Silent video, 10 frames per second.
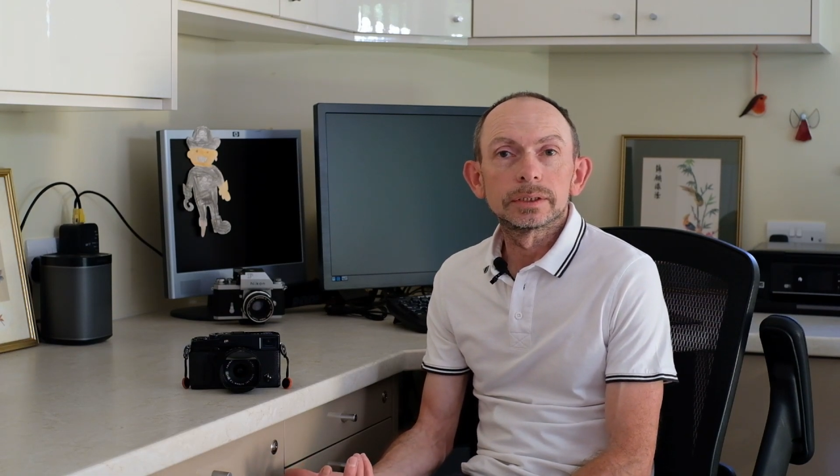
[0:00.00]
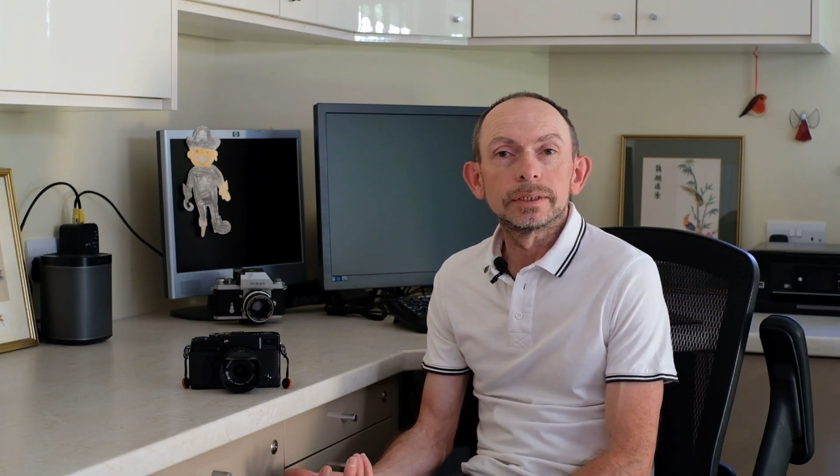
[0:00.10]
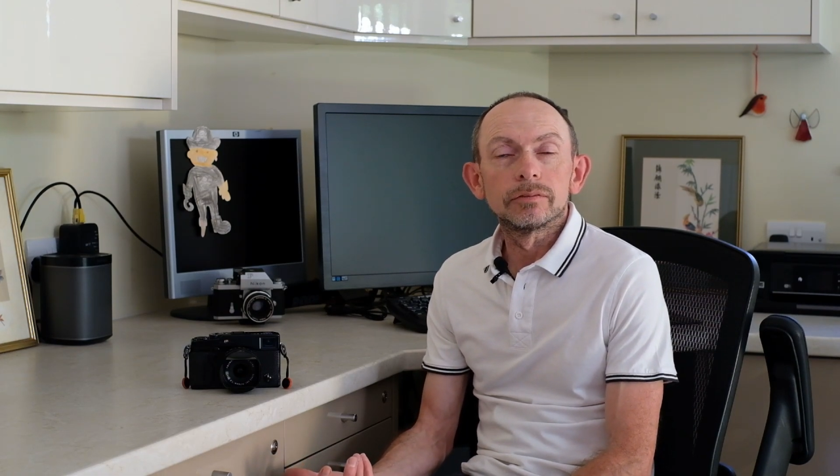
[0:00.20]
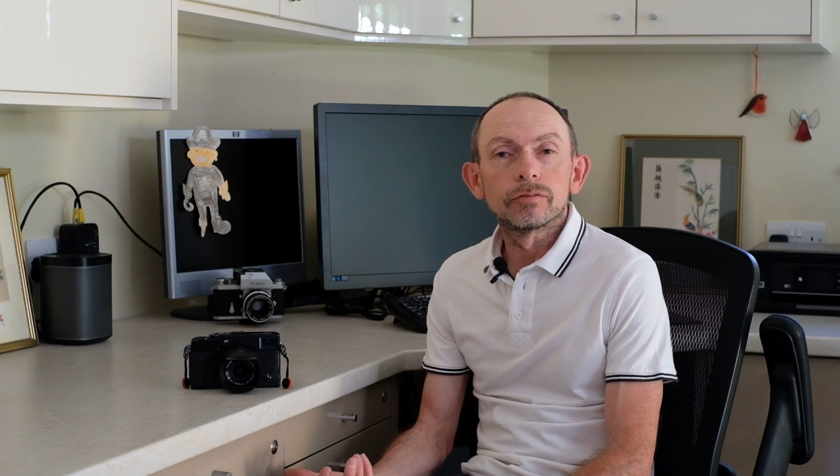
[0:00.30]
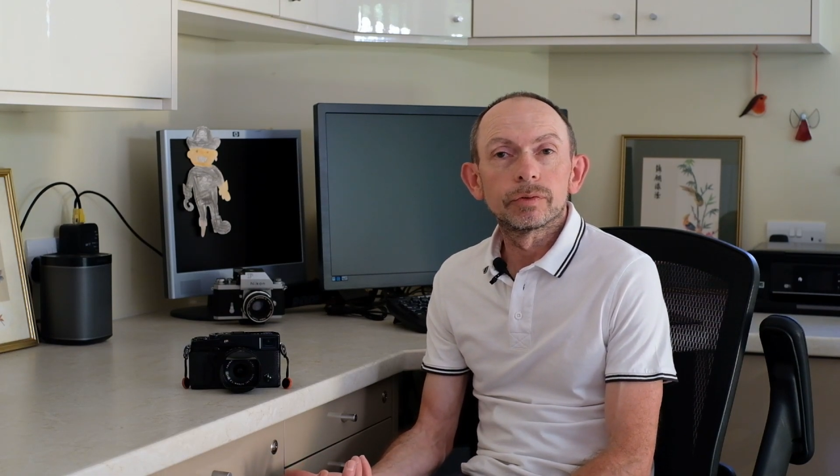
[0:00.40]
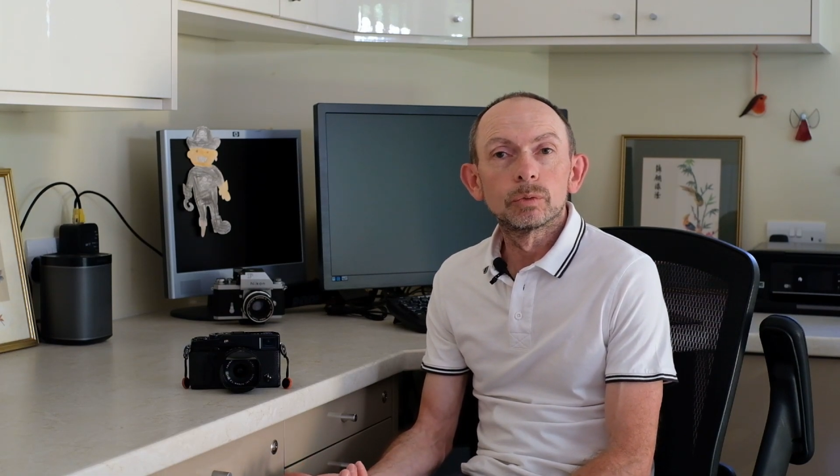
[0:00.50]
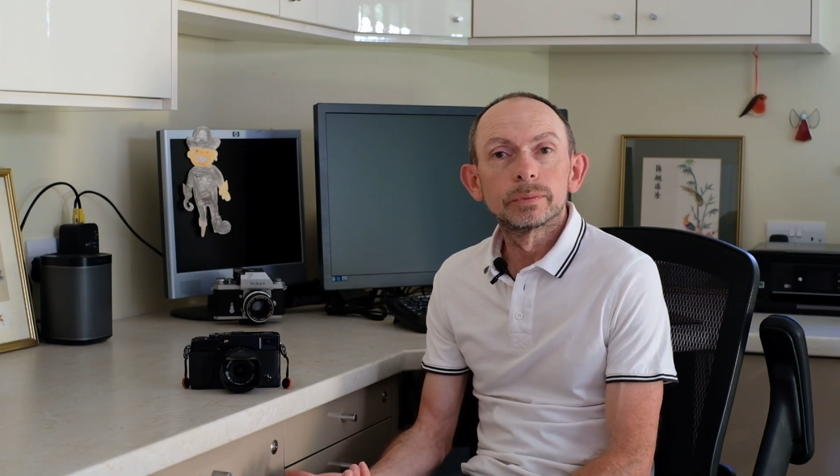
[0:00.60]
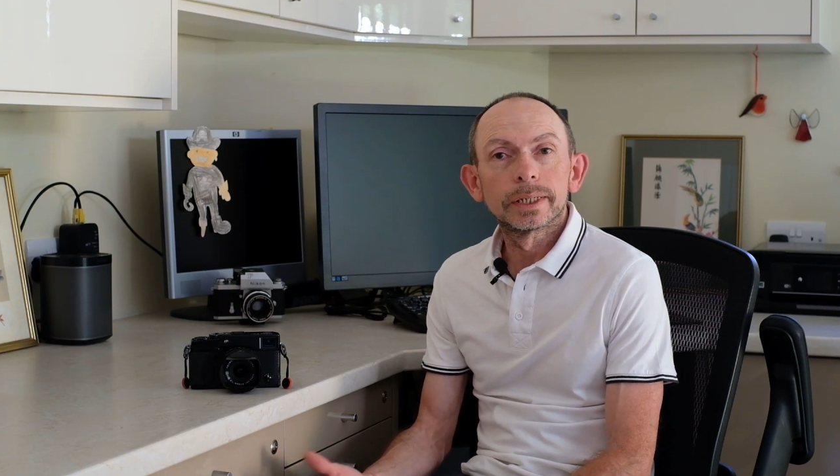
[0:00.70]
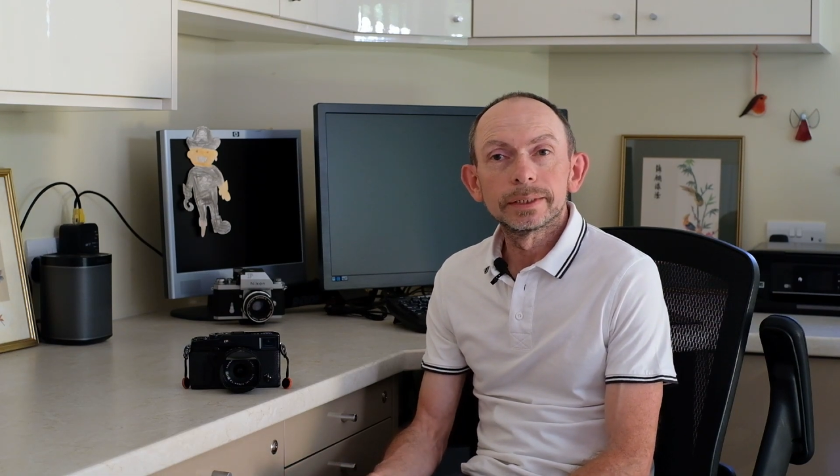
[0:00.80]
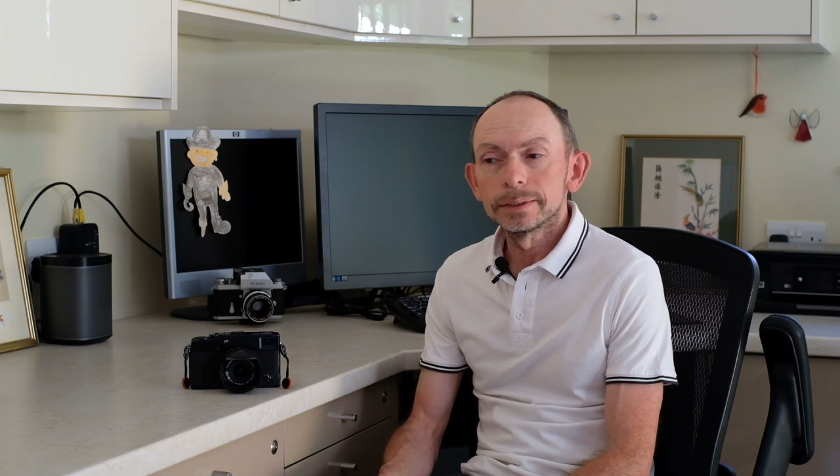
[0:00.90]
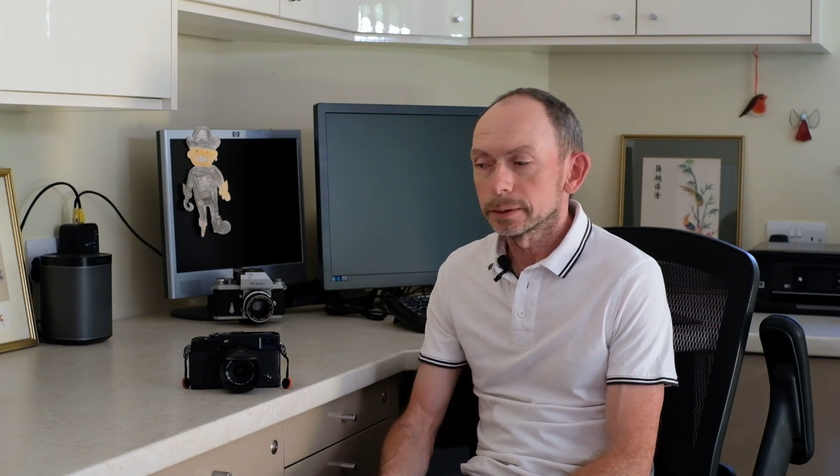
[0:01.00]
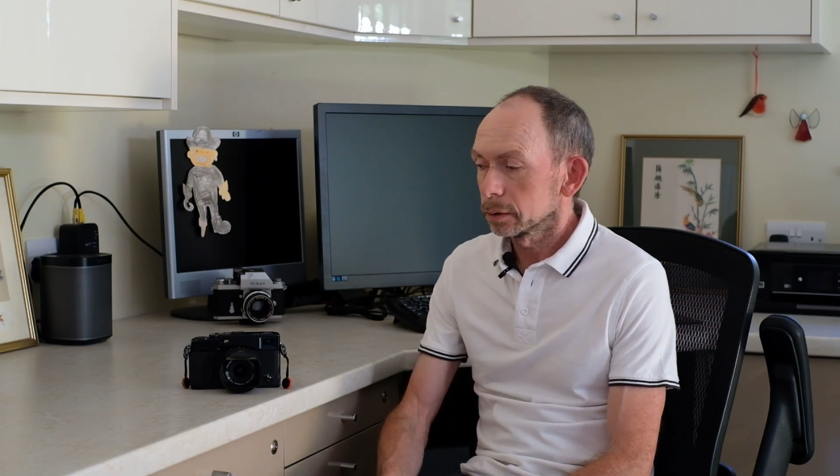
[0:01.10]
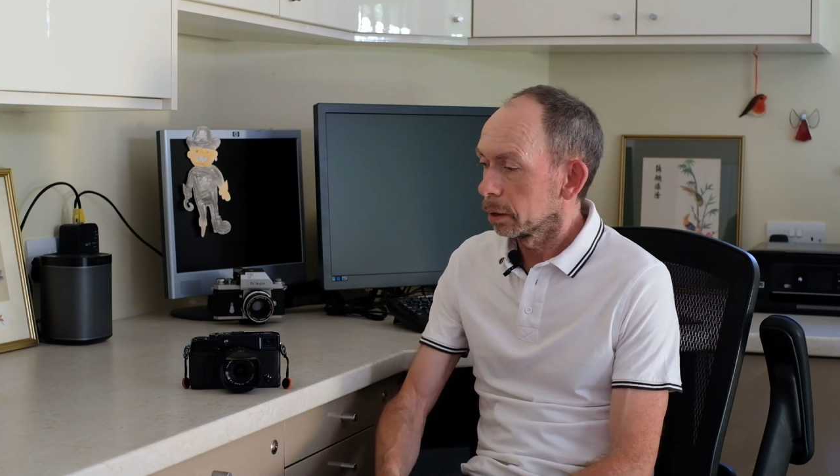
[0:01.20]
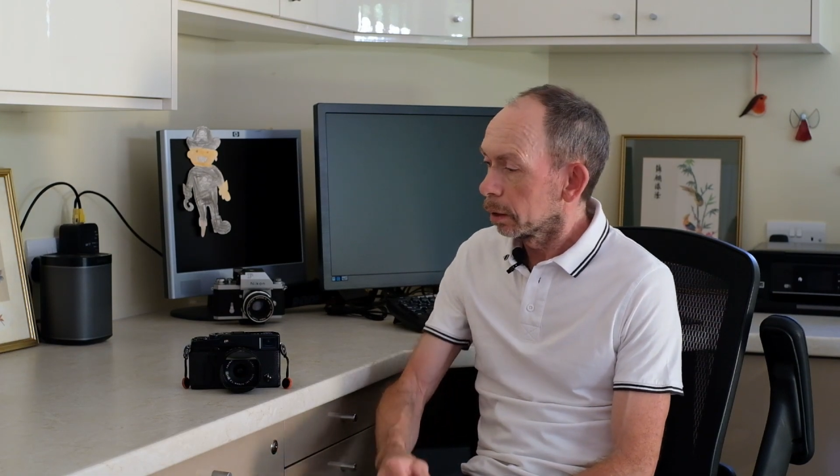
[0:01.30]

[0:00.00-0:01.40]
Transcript: in film days,